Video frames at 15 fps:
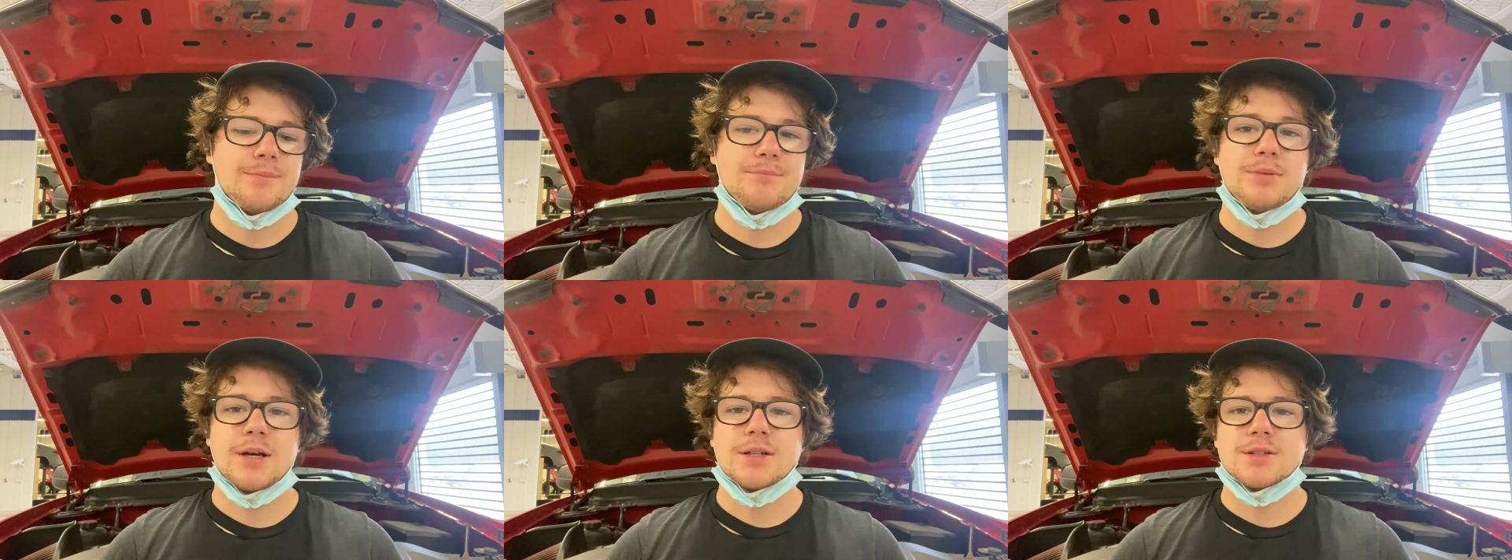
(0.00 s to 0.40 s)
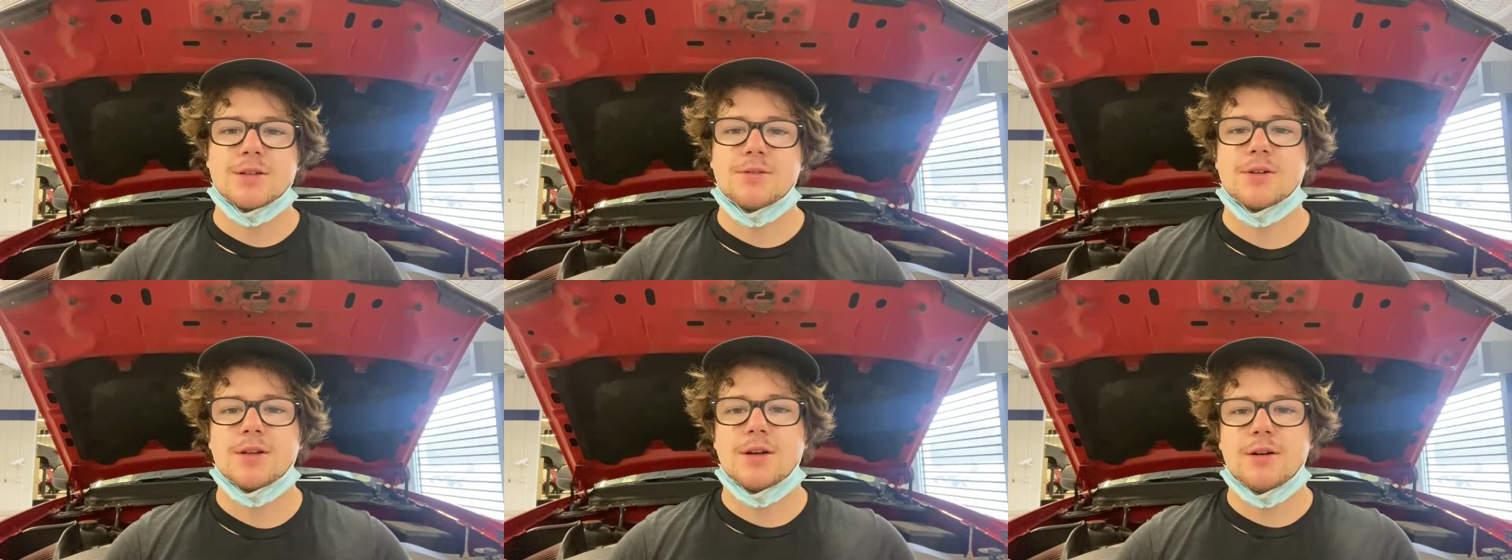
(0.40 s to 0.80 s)
Bike's
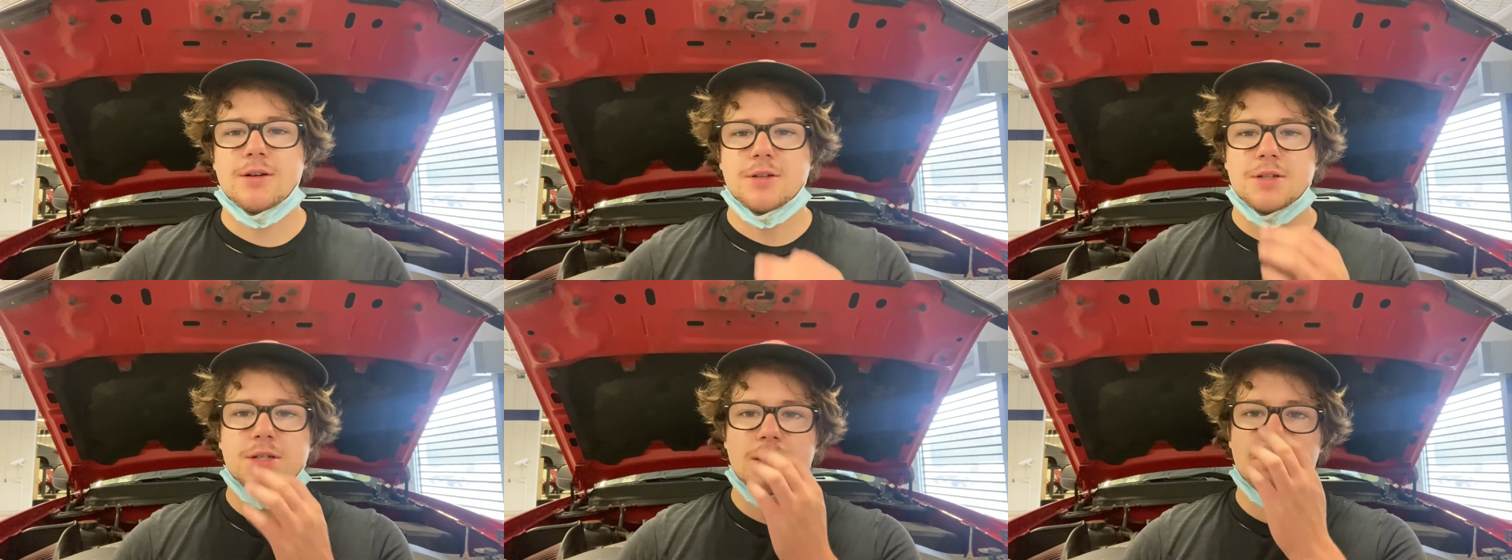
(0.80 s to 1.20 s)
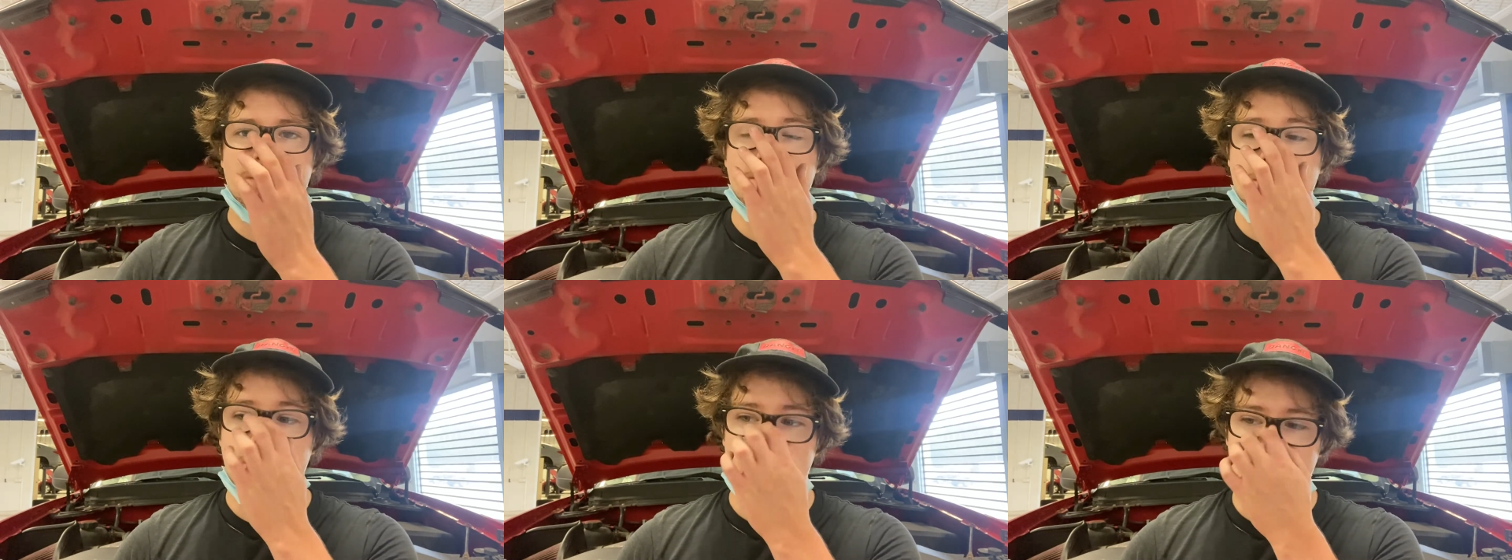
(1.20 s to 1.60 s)
going to the Harley shop
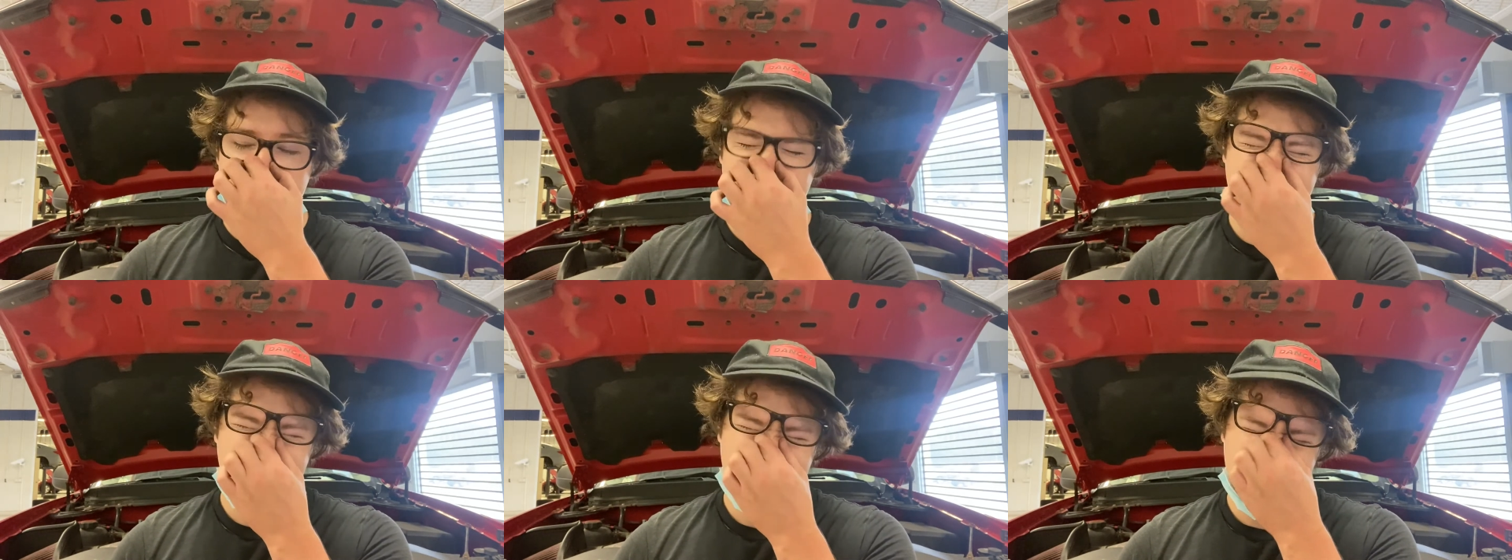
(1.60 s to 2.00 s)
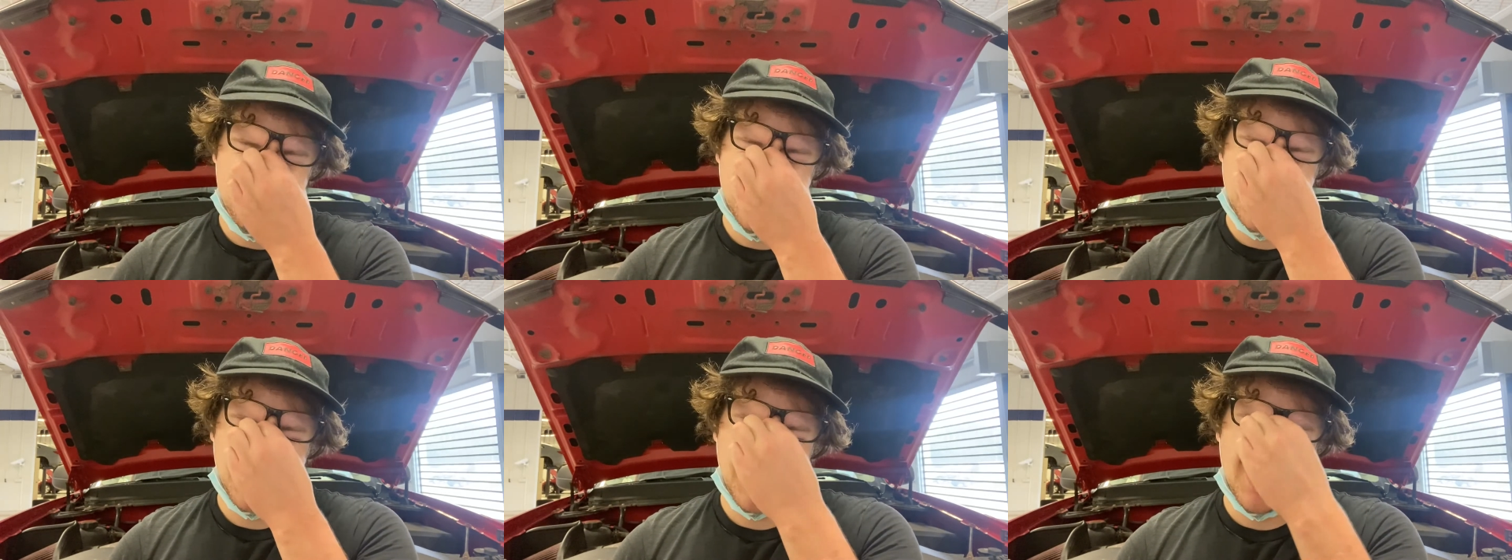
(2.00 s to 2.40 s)
tomorrow. I'm
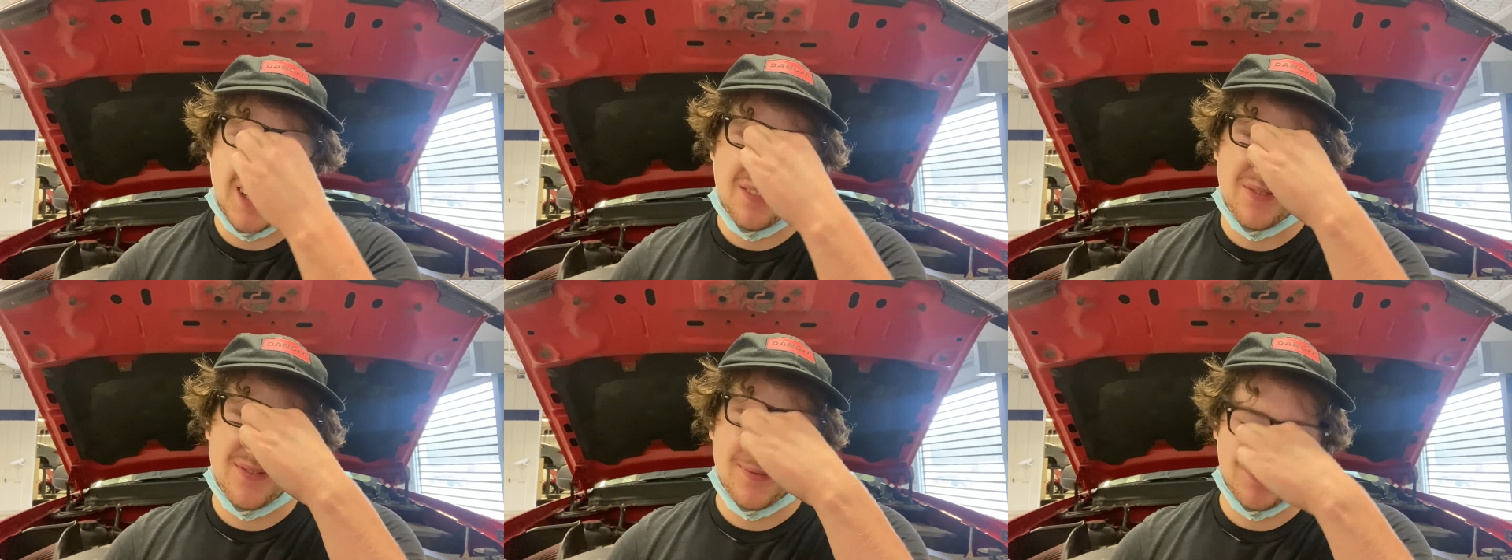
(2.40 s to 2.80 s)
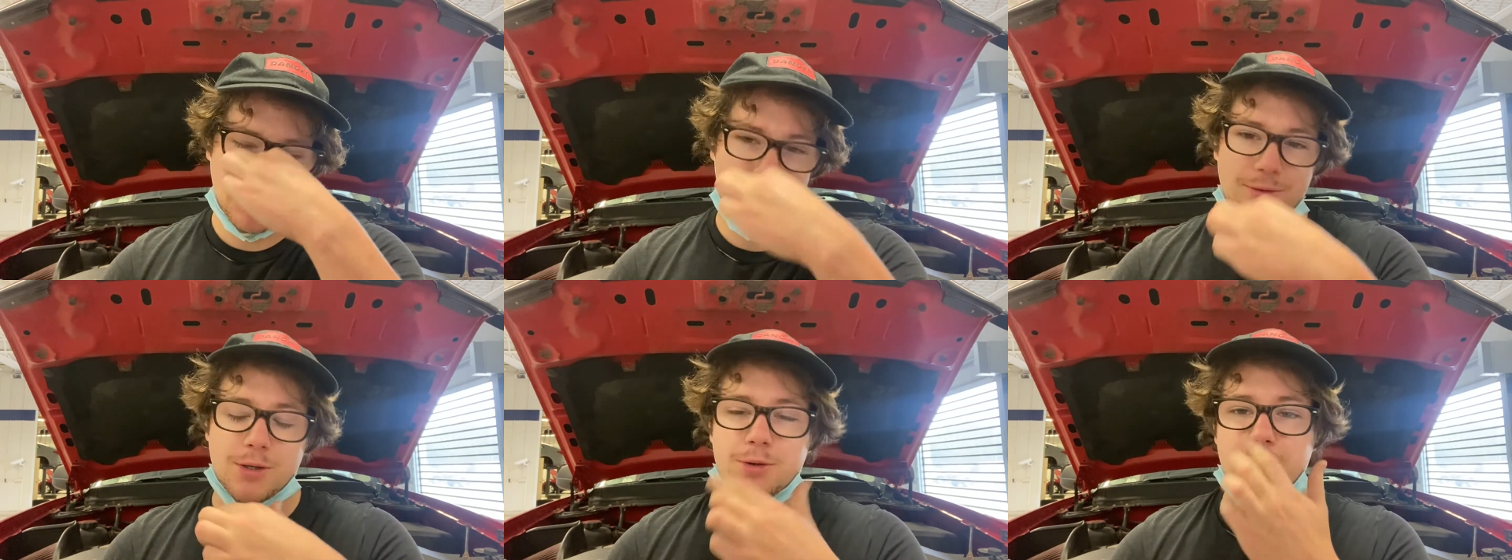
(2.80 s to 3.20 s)
just gonna have him
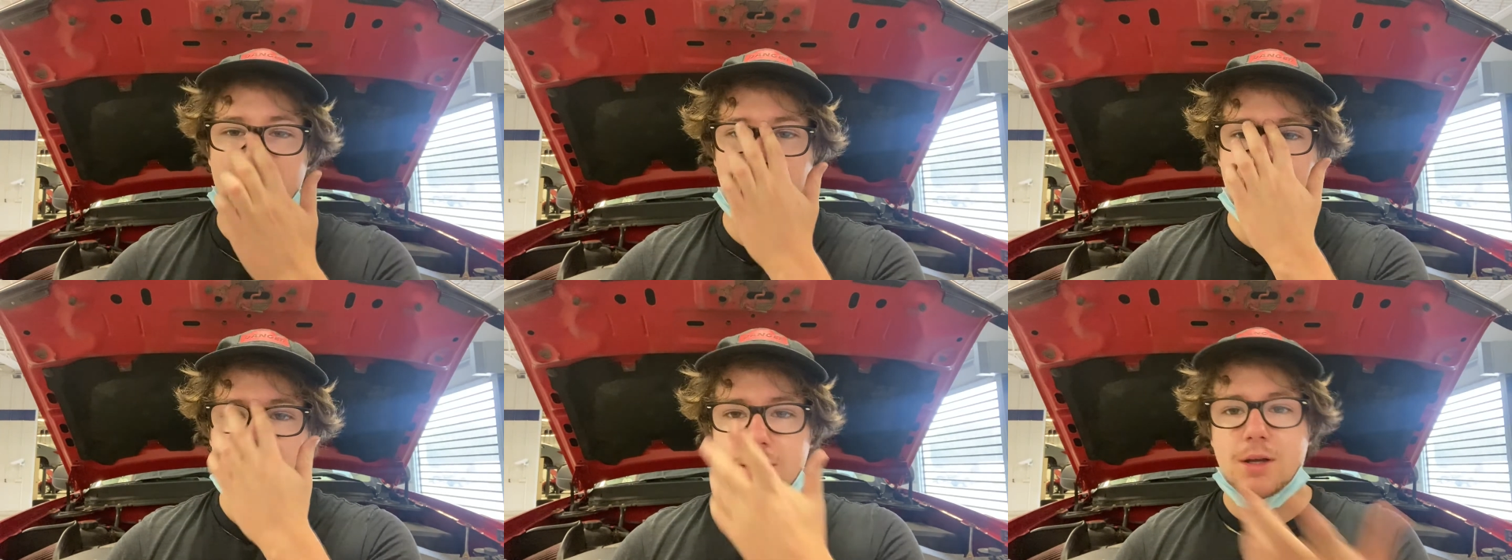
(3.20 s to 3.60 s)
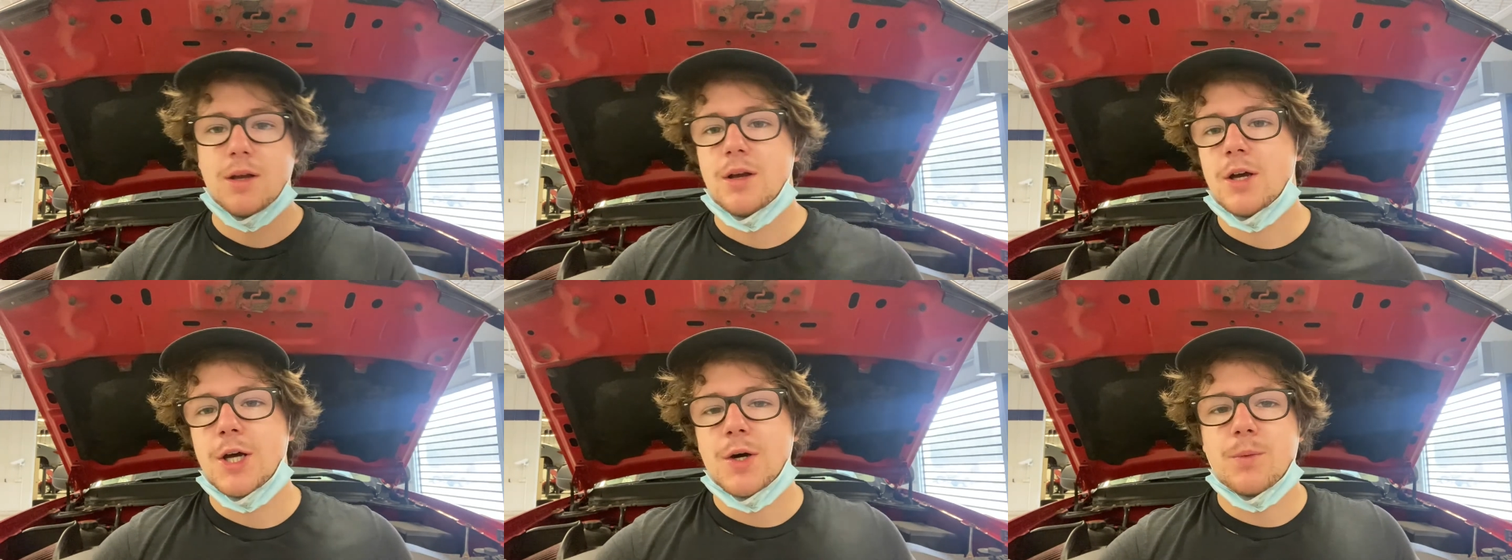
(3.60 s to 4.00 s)
give it a quick
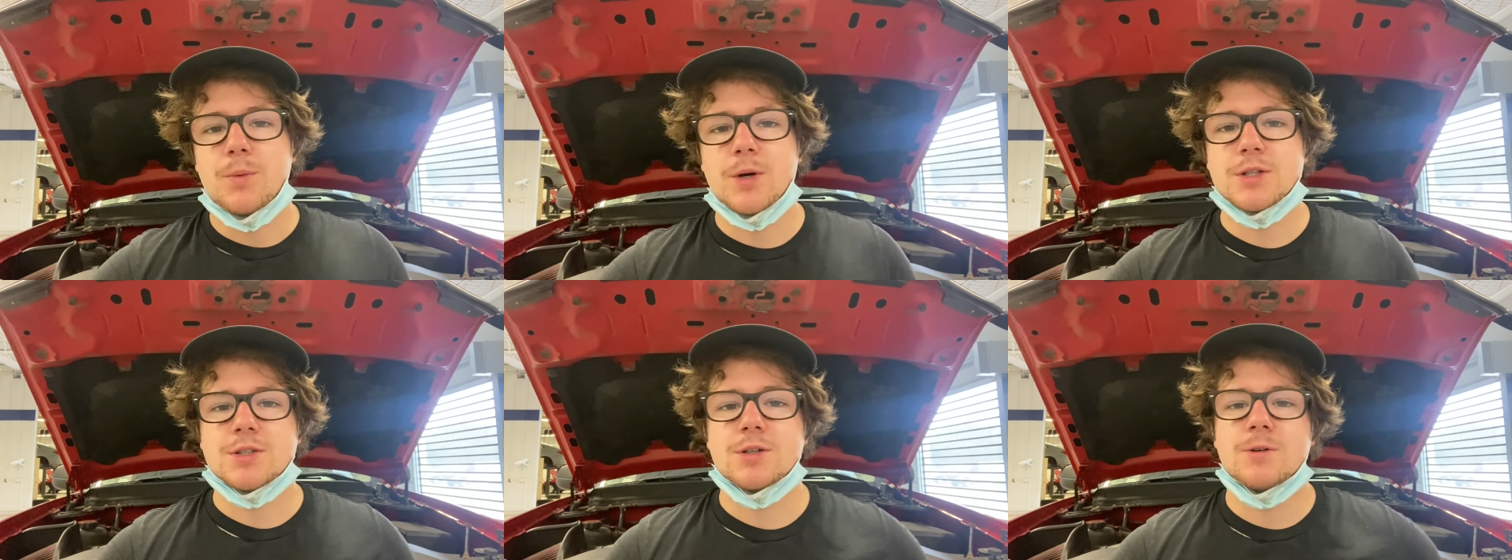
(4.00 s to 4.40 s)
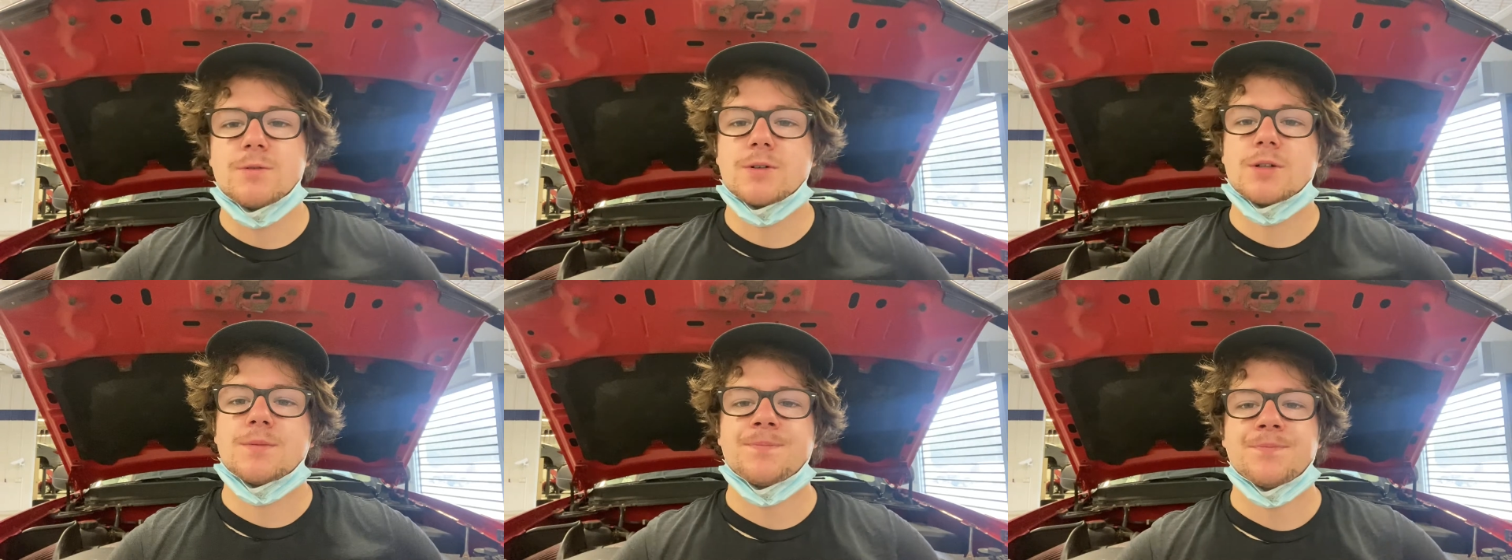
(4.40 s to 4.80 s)
once over.